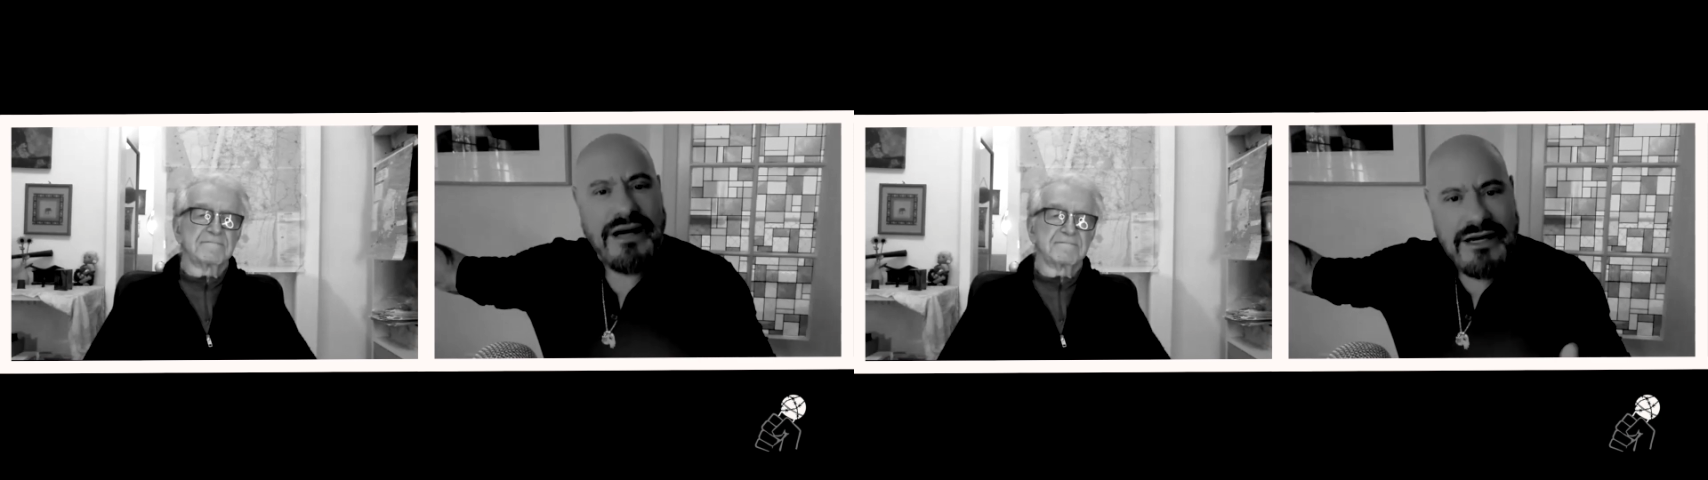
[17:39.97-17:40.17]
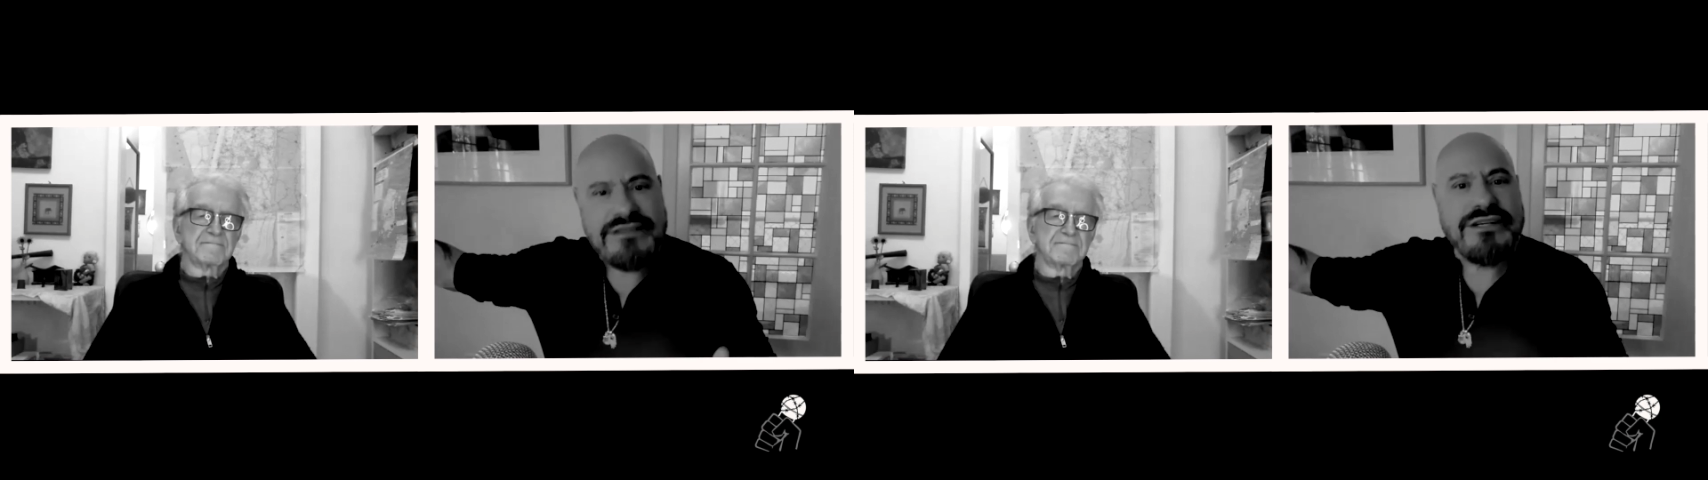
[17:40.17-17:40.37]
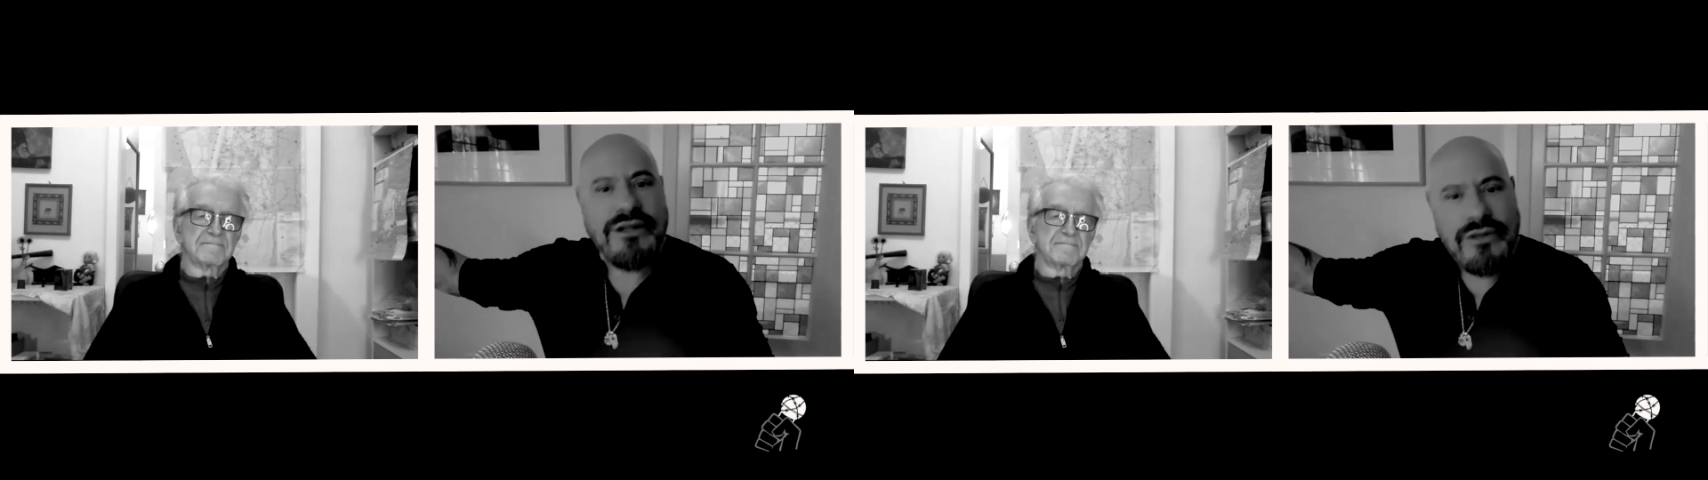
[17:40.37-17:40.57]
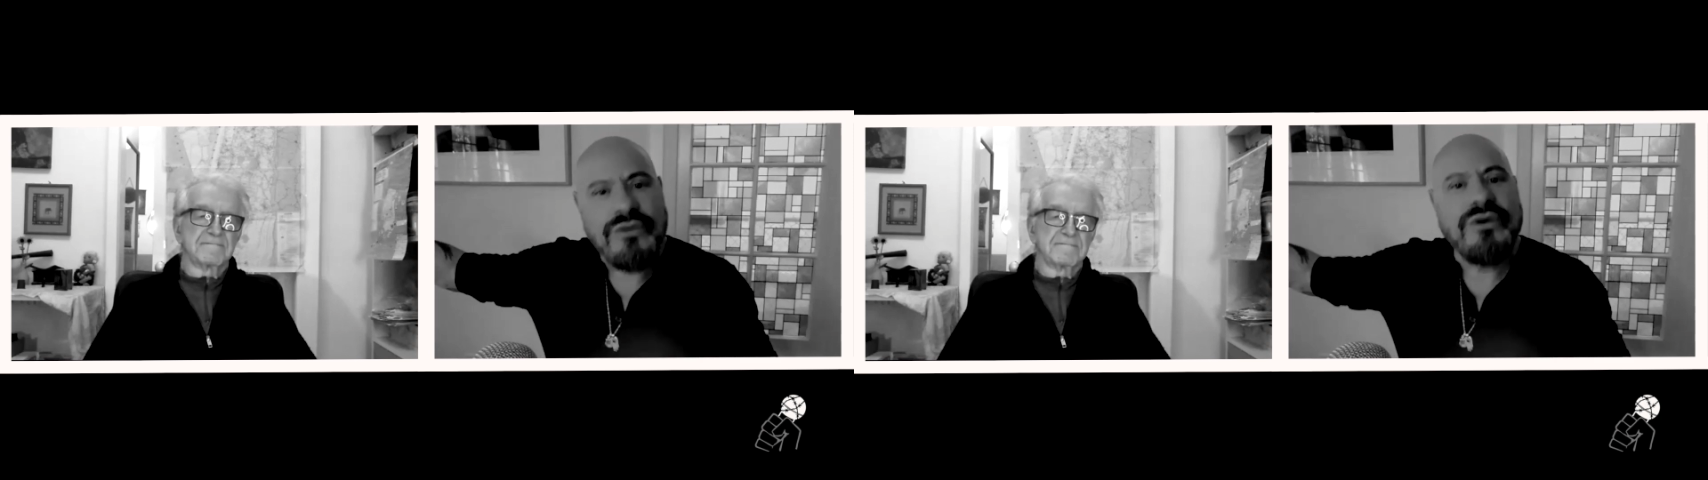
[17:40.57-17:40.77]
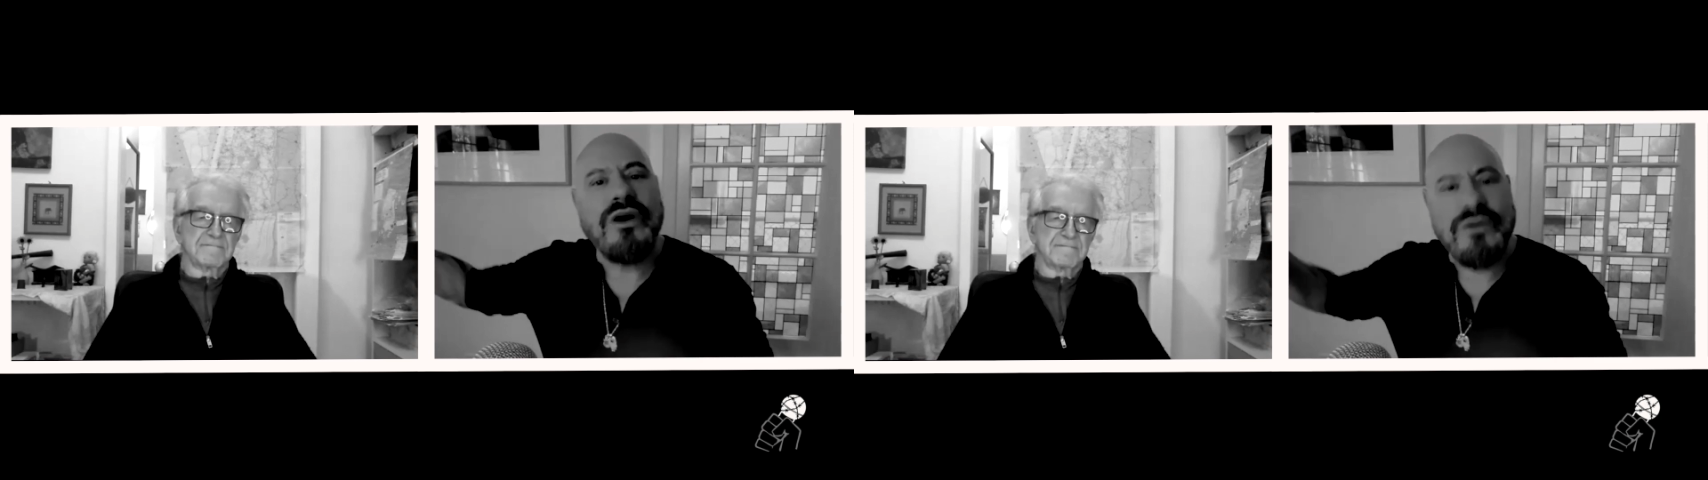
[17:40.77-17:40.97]
until
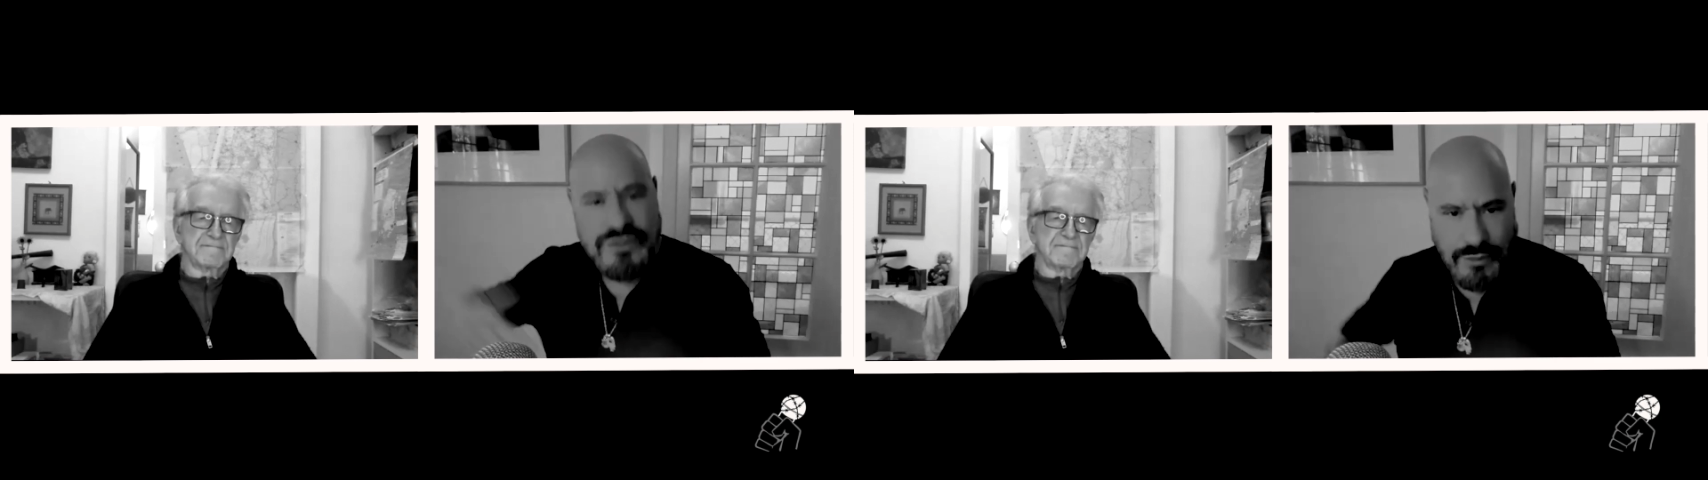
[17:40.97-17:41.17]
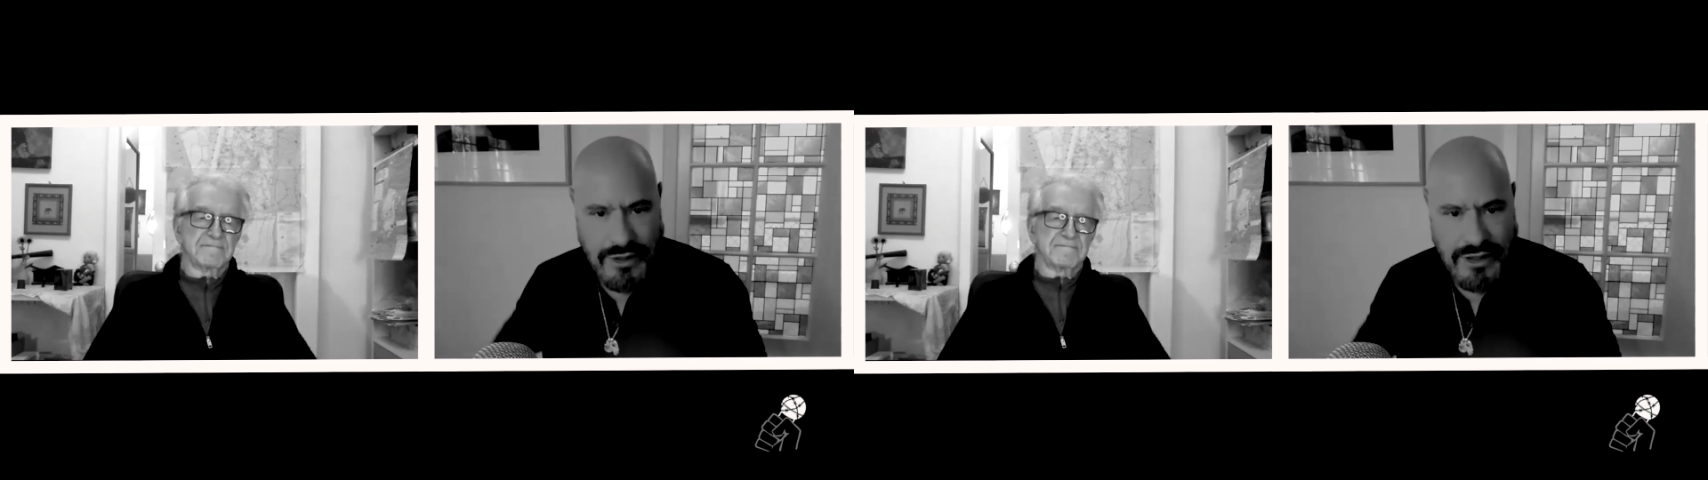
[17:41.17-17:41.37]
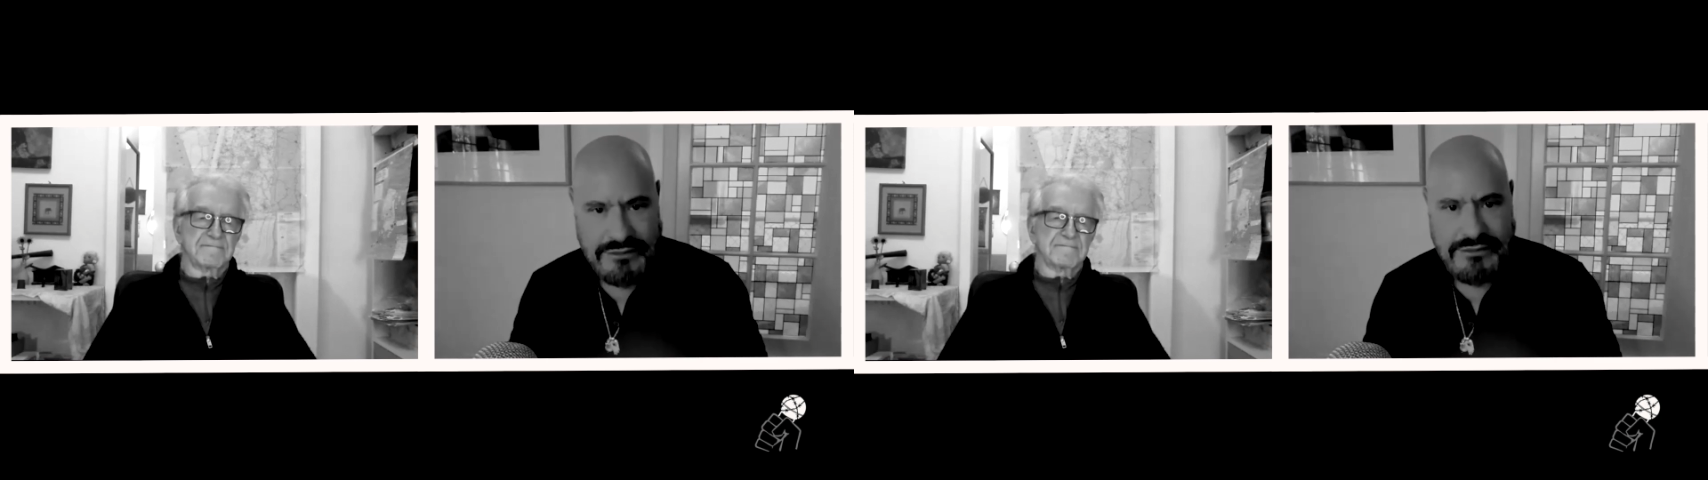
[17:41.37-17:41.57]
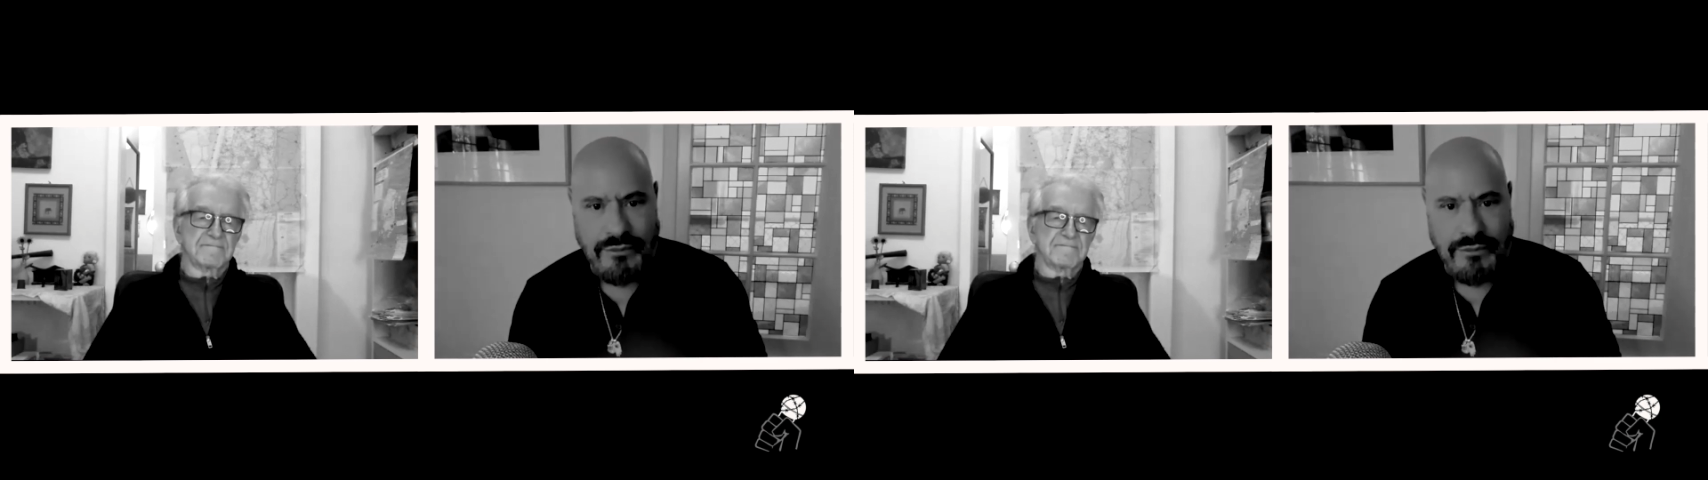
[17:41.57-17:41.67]
who knows what,